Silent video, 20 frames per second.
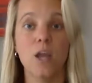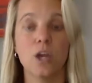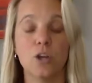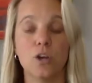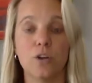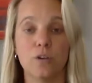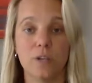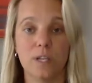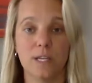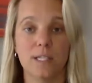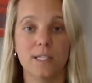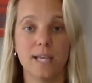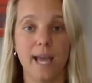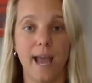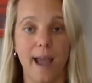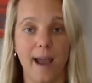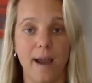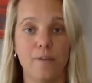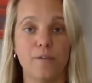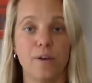you need to
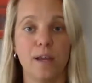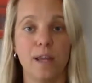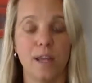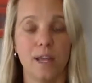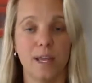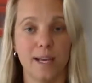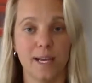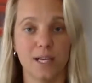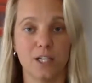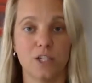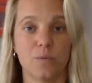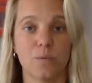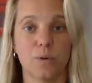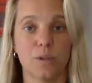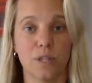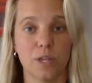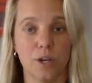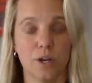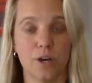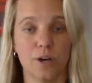have a connection with
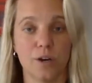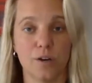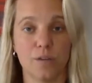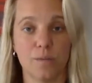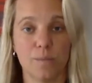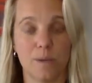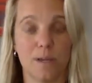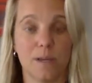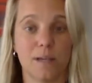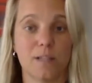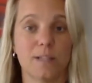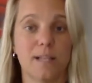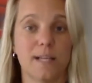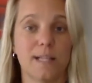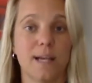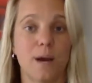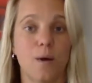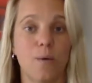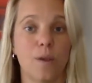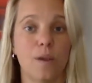the earth, because
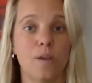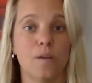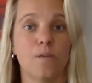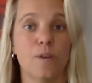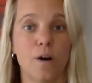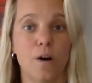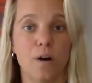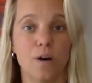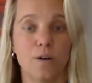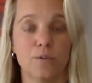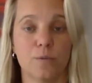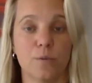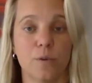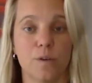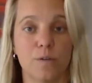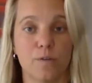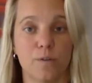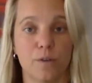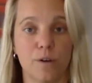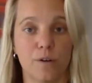that's how we evolved. We
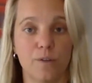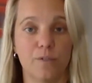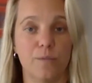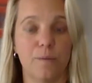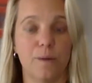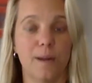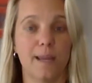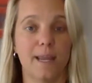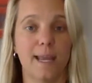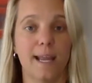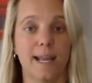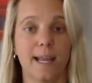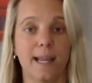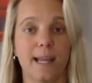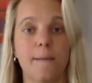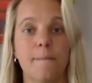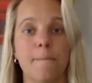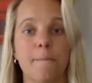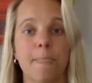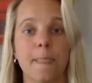evolved by getting
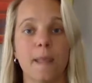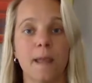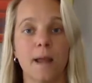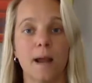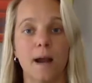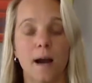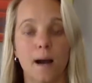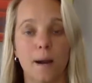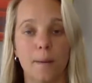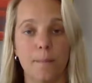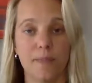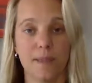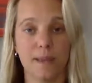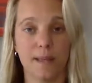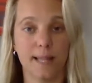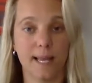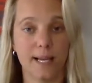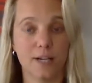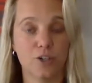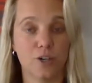the
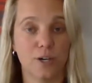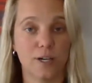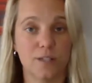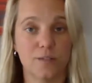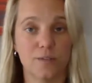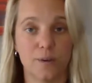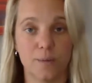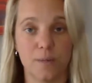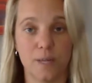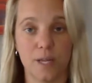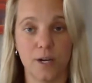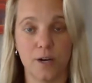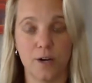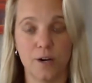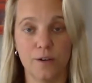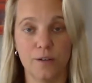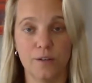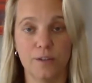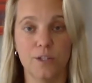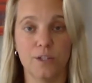electrons from the
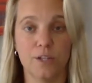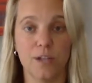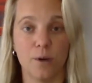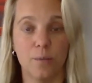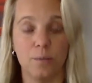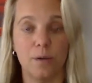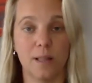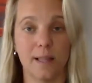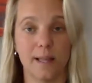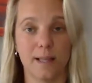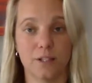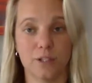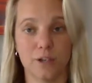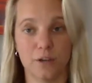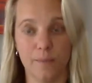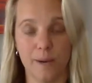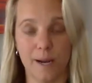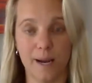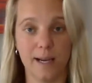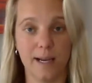earth to help cleanse our
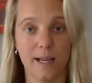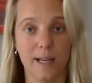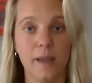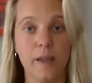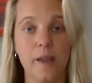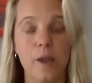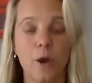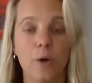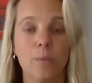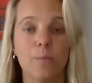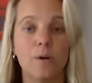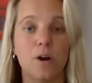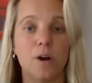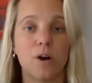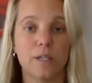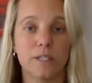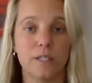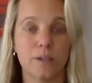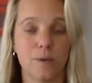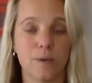body, but
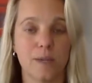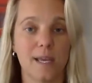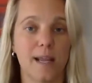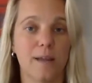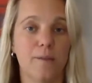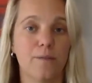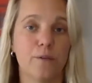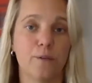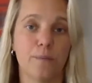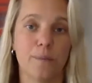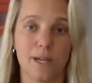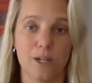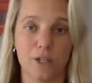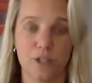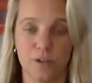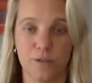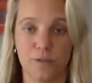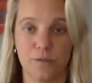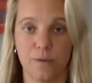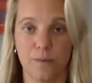also we get
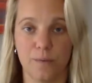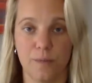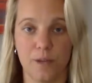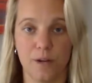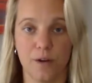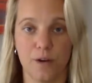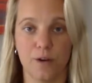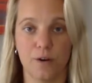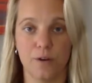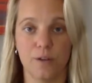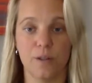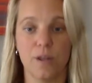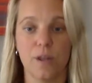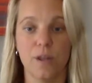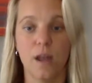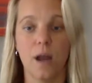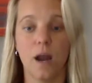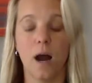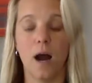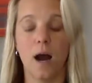information from the earth
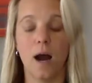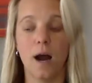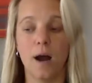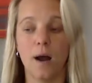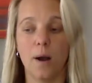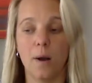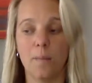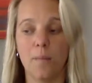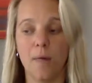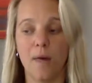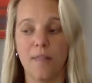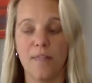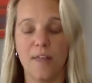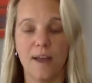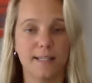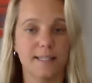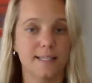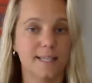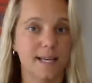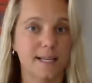
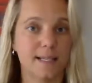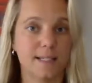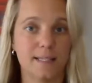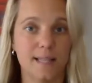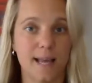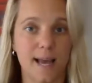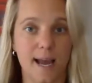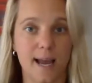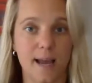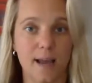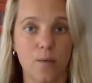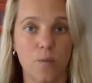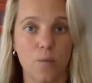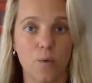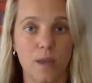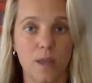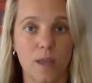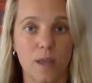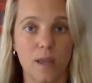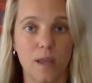that says that
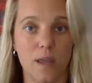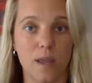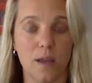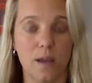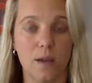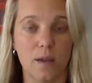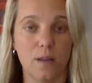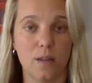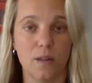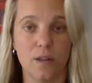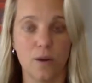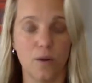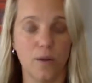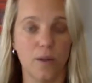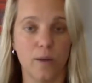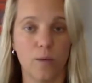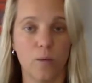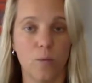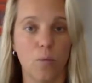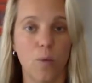we,
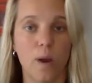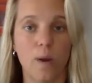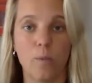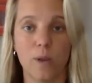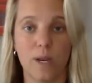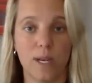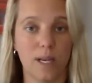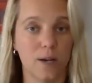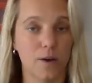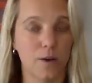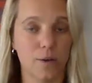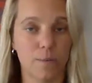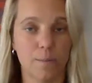like when we need to go to